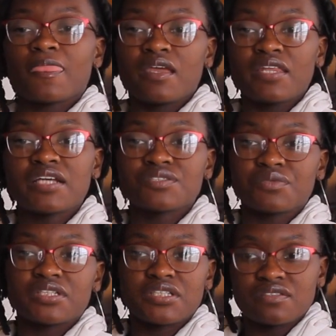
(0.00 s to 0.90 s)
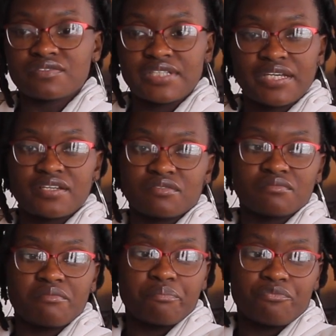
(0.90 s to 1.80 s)
And that's what gives
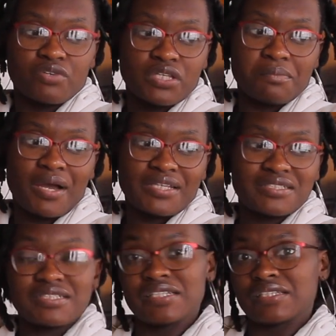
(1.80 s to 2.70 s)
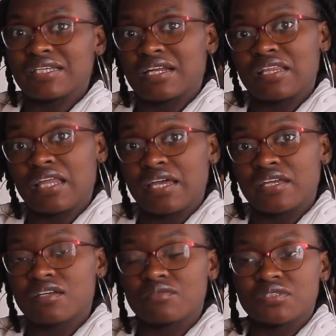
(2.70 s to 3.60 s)
really my scent that I
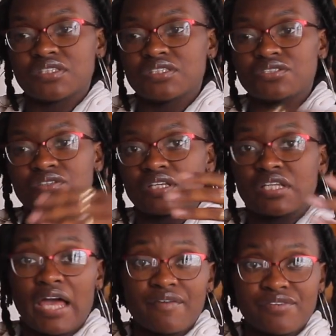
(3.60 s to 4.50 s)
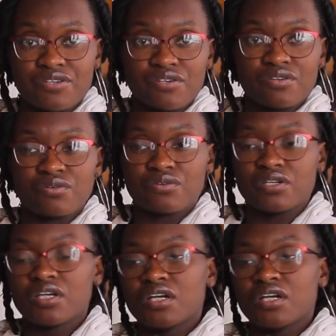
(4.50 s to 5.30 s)
like, which is, the lavender, or,